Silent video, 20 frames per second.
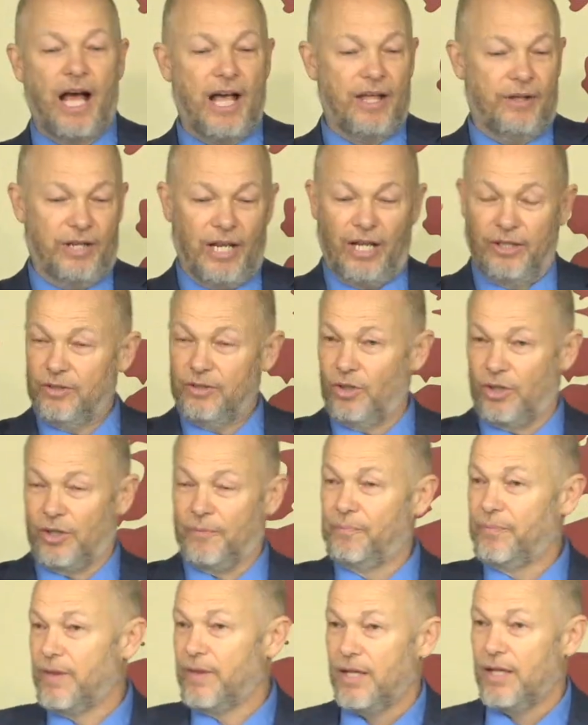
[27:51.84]
now
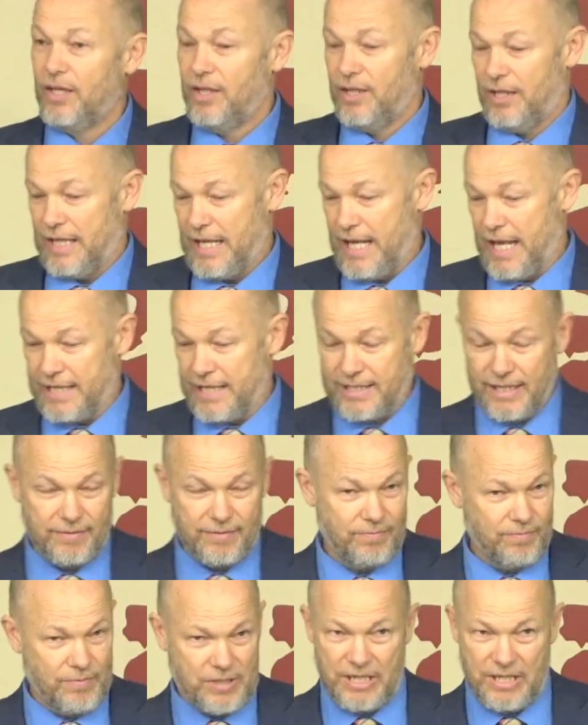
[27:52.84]
look, is
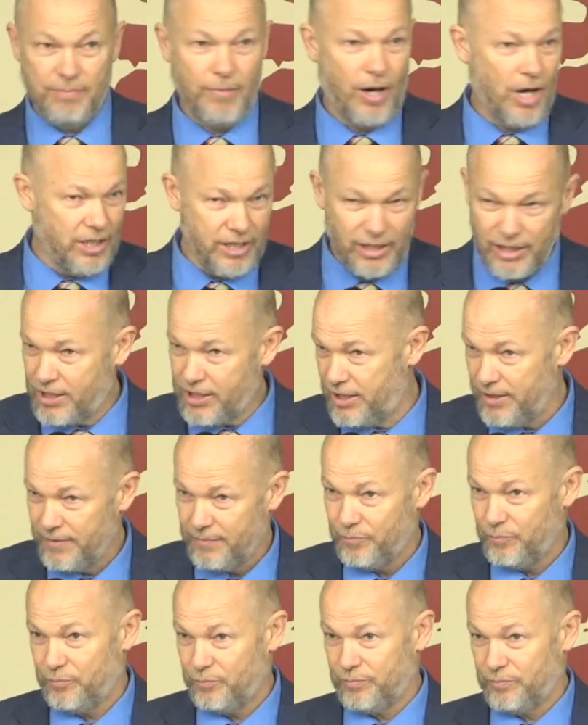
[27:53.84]
it demonic
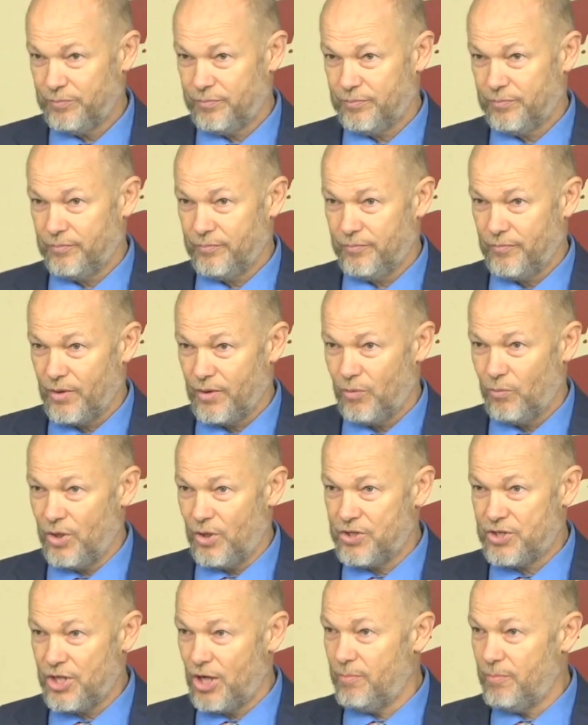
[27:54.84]
where
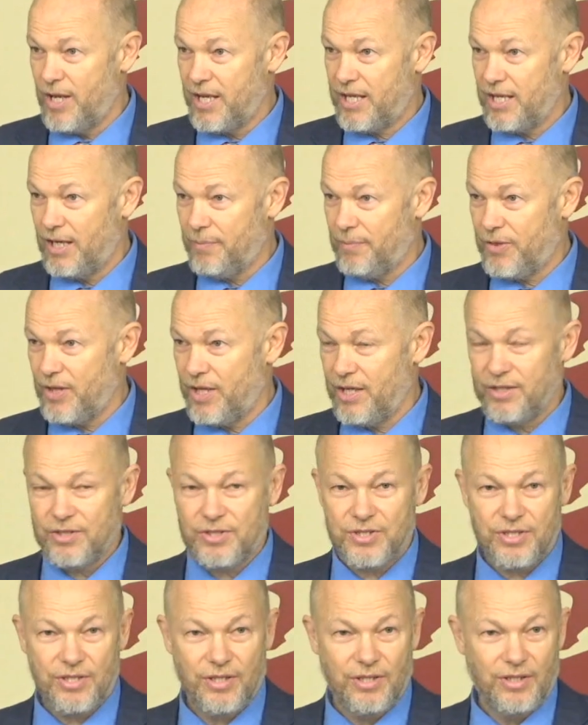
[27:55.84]
you start making up
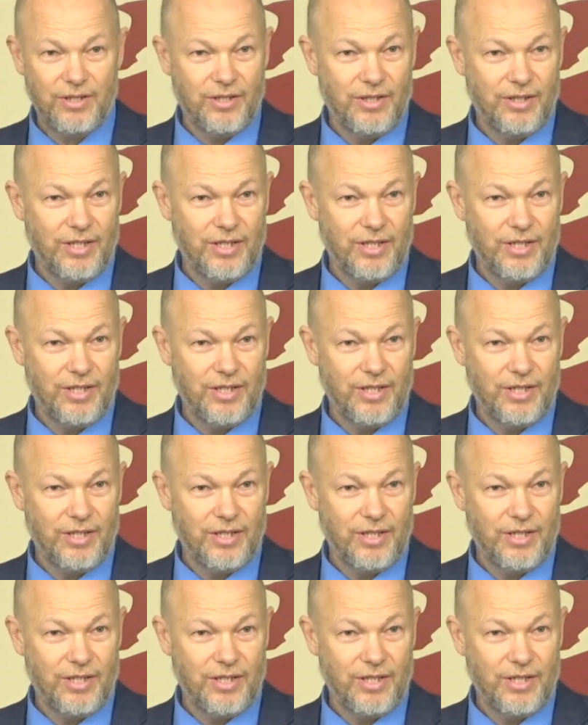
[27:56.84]
things?